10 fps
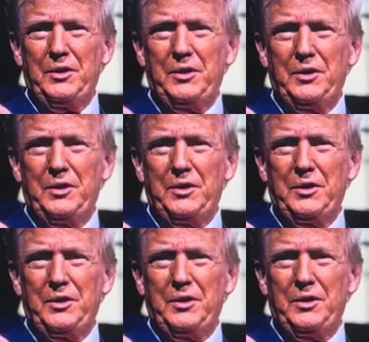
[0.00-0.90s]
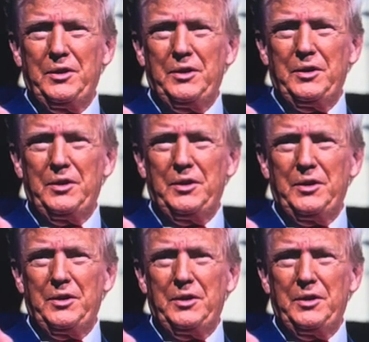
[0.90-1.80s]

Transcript: No one is speaking in this clip.